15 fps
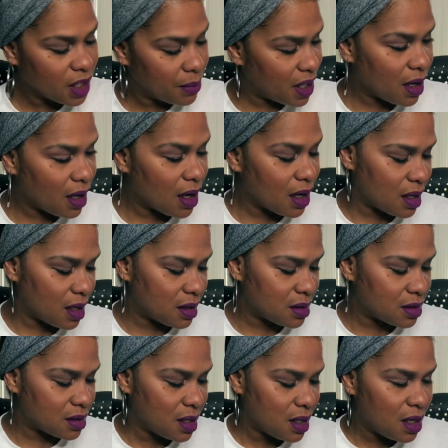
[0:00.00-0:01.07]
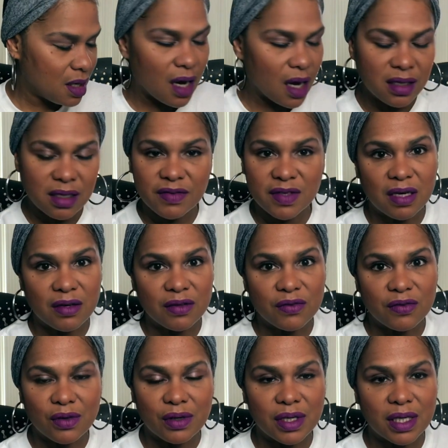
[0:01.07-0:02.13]
because I live in South
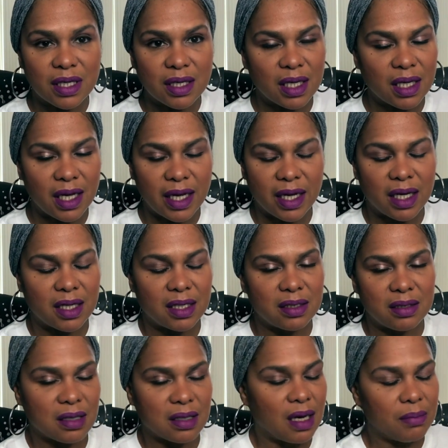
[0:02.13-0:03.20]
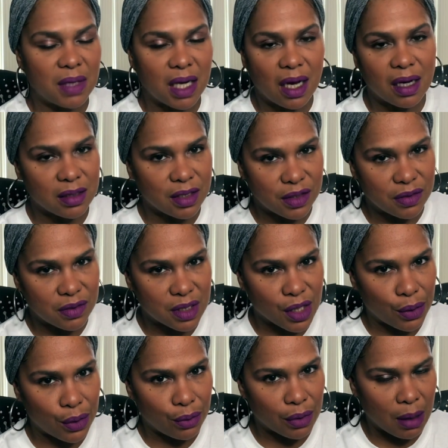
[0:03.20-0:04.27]
Florida and I'm not gonna use the
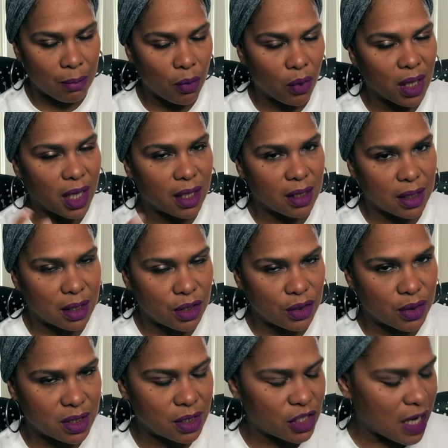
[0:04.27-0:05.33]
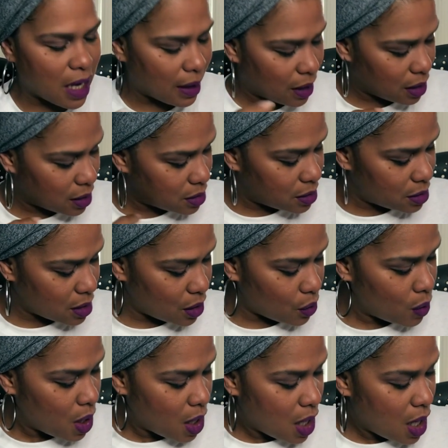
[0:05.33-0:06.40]
coat. I'm more likely to use the jacket.
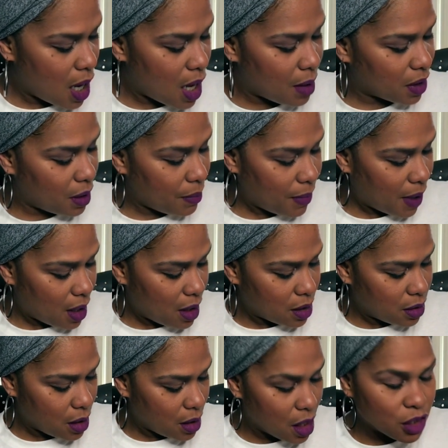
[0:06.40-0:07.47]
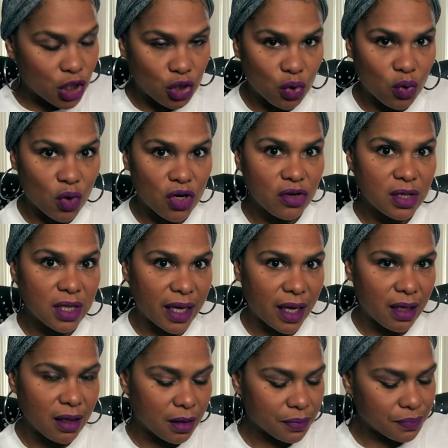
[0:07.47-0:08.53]
So I'm gonna make a shorter
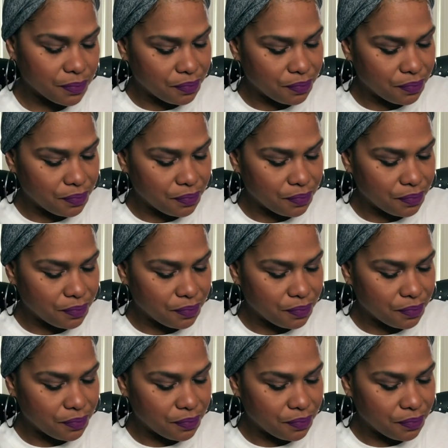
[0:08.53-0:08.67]
length